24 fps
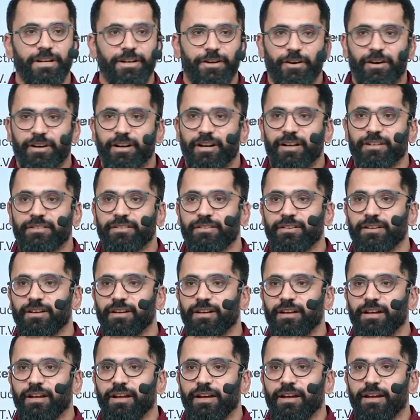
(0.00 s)
did not trust.
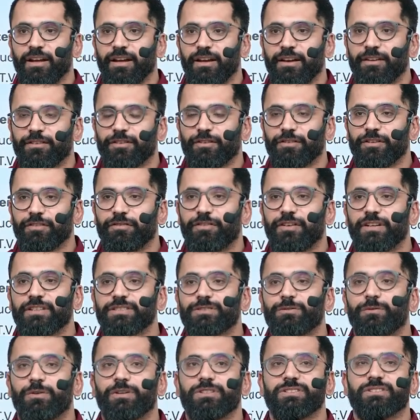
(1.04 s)
So the
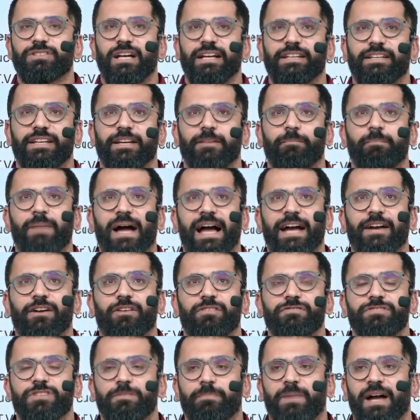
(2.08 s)
first was, I think, Bank
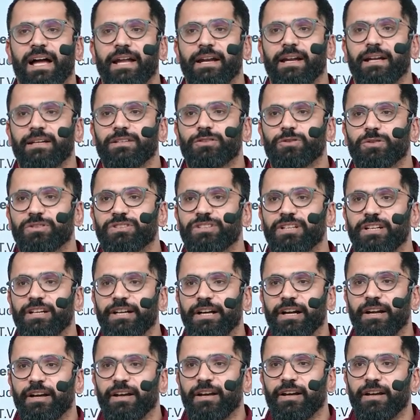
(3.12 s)
of Japan and
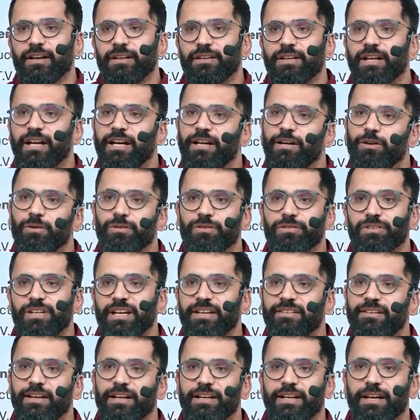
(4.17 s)
Switzerland.
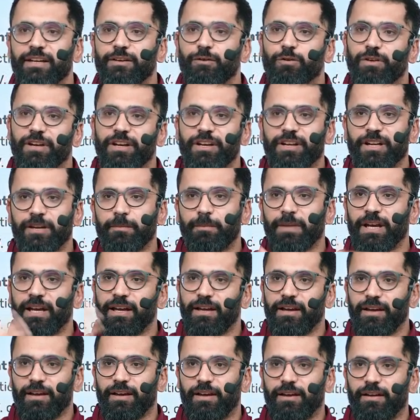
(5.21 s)
They said that you can
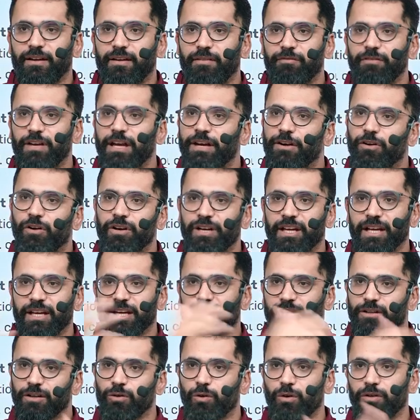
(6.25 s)
repay. We are not
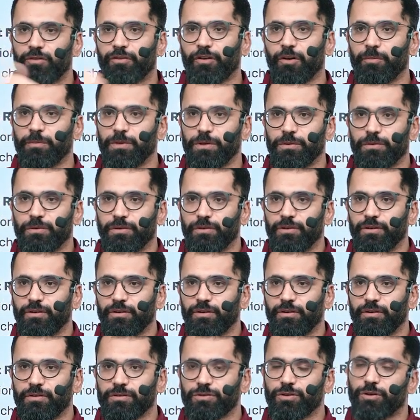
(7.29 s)
taking the gold from you.
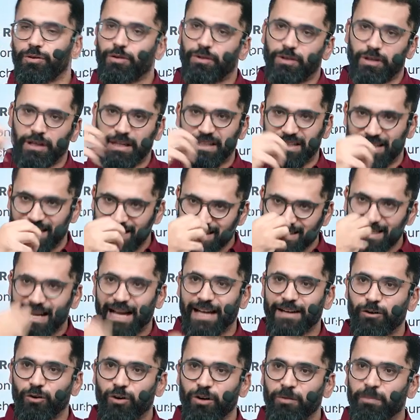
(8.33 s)
So it is
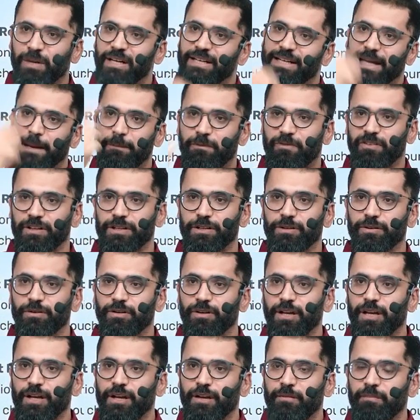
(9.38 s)
our gold, but kept with you.
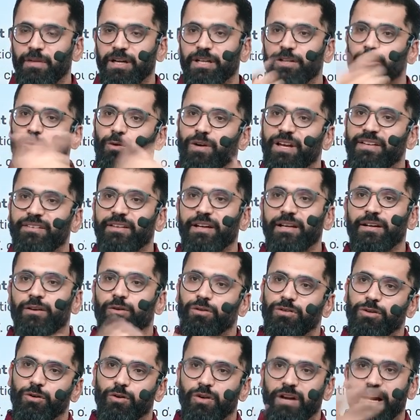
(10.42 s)
But UK said,
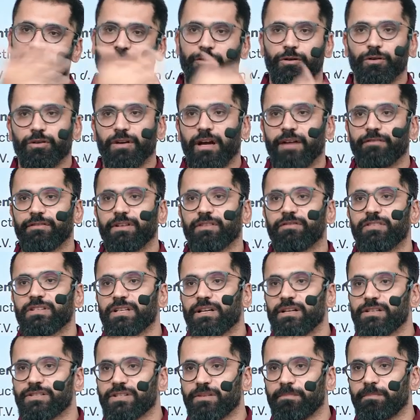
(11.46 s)
no, you will have to have the
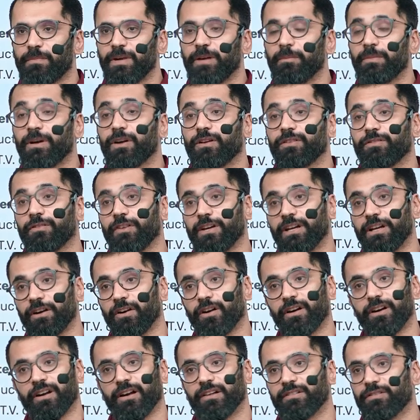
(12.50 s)
physical shipment because we did
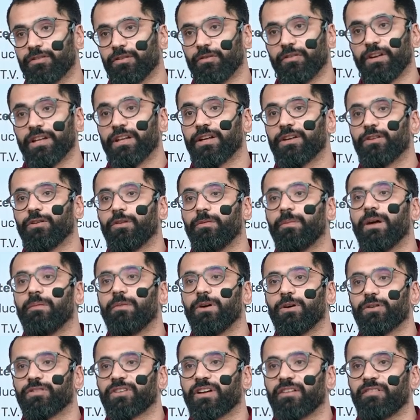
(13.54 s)
not trust you whether you will be
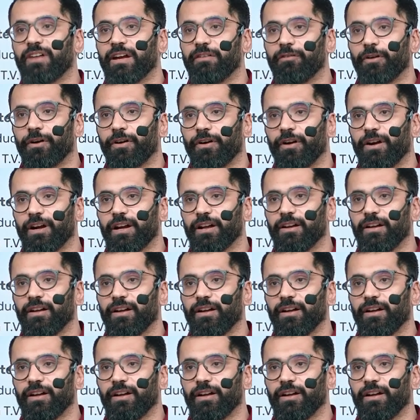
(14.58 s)
able to survive or not.